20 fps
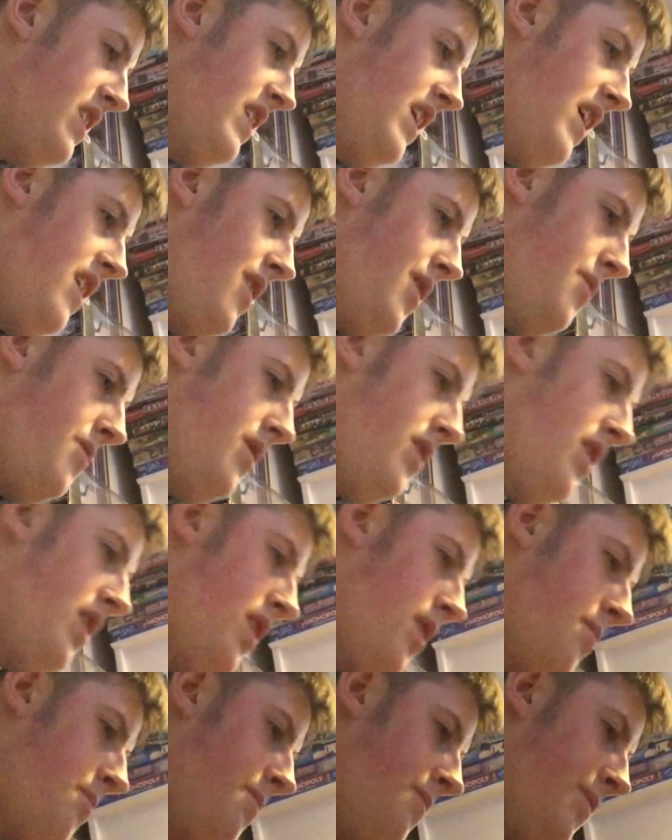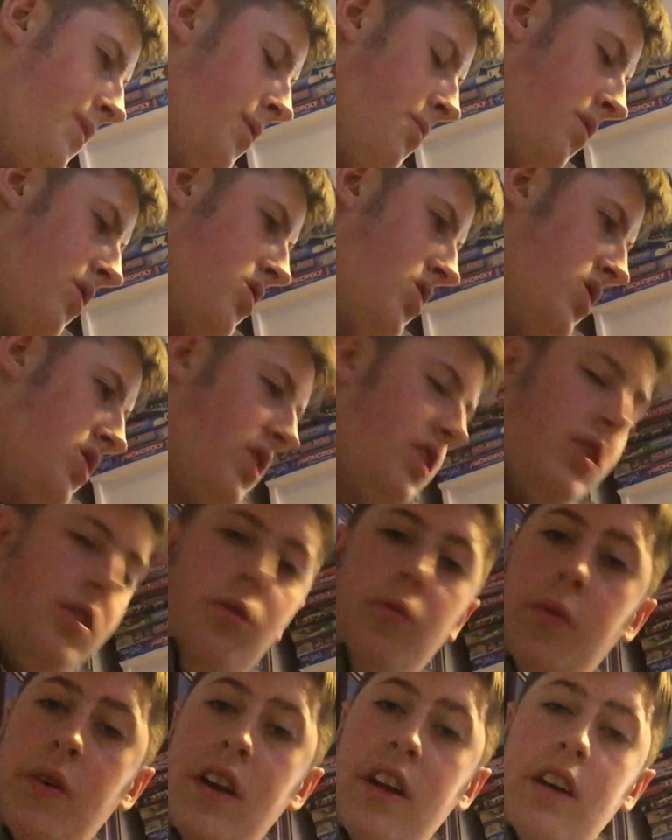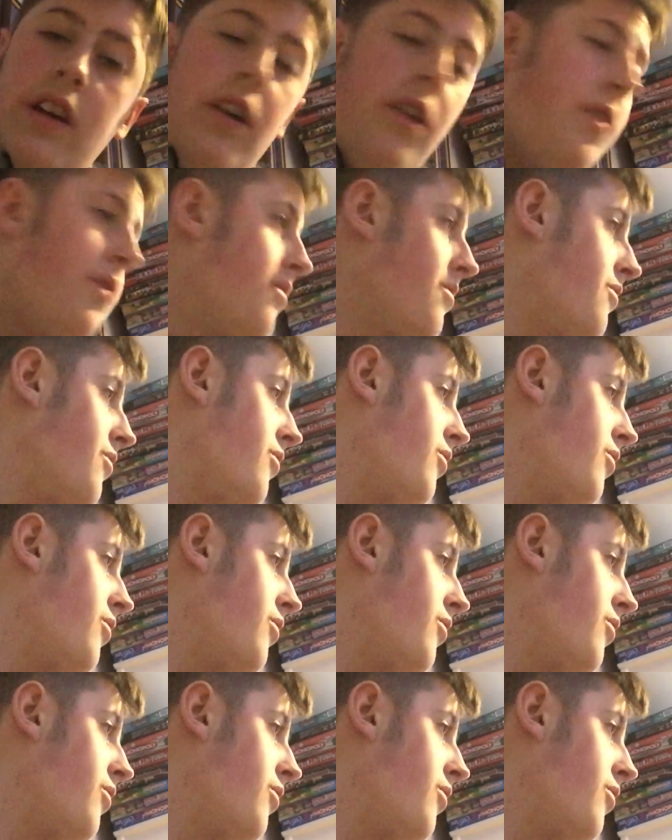Now, I'm just going to quickly go